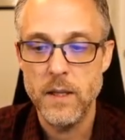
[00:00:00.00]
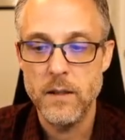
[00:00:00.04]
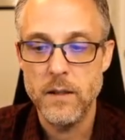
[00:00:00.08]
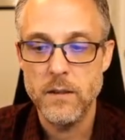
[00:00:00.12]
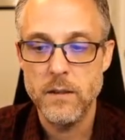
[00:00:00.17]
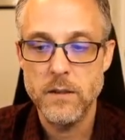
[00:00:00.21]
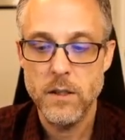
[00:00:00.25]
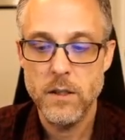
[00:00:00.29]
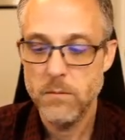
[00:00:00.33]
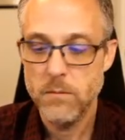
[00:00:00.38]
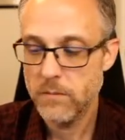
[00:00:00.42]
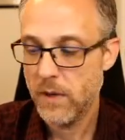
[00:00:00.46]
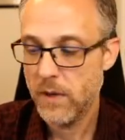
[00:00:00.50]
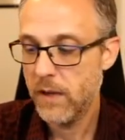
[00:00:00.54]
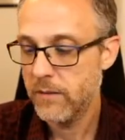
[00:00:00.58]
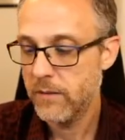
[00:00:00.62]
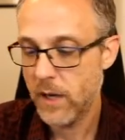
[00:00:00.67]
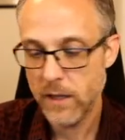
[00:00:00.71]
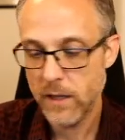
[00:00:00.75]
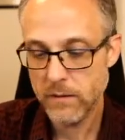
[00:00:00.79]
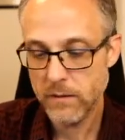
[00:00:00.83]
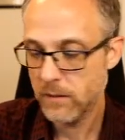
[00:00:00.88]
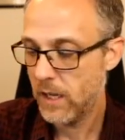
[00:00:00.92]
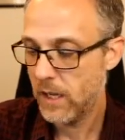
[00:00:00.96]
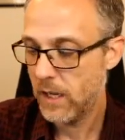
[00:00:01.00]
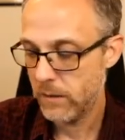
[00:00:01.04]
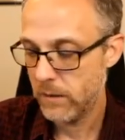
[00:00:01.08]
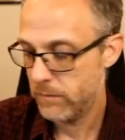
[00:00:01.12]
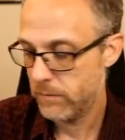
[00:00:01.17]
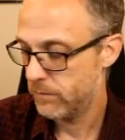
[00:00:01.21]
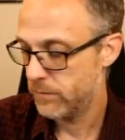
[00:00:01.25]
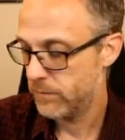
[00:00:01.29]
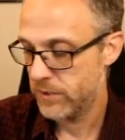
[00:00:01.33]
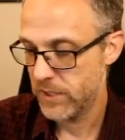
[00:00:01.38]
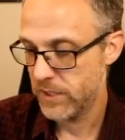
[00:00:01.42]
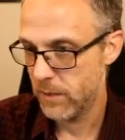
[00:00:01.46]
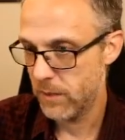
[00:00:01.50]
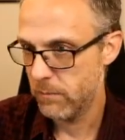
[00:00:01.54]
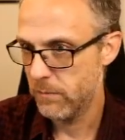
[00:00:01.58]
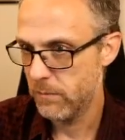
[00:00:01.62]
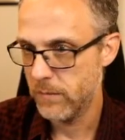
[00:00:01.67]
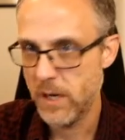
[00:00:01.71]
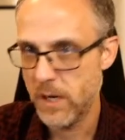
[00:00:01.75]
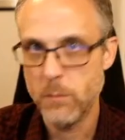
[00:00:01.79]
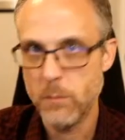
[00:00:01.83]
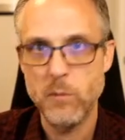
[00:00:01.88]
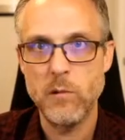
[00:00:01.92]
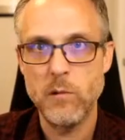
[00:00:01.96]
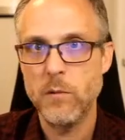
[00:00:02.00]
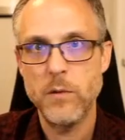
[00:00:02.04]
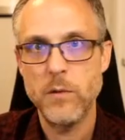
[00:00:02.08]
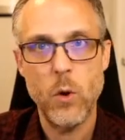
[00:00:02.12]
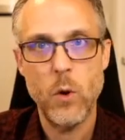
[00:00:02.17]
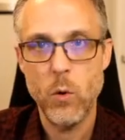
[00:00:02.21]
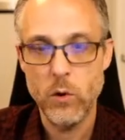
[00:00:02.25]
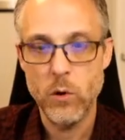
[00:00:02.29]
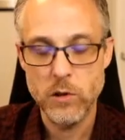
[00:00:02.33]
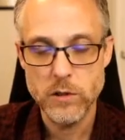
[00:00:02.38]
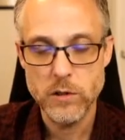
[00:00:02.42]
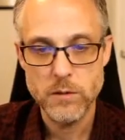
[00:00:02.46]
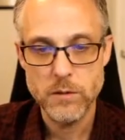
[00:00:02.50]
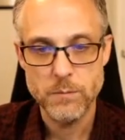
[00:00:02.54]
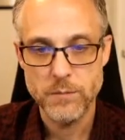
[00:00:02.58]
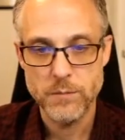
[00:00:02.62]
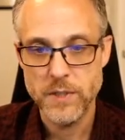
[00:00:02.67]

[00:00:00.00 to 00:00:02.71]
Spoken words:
So I've got some number of cores,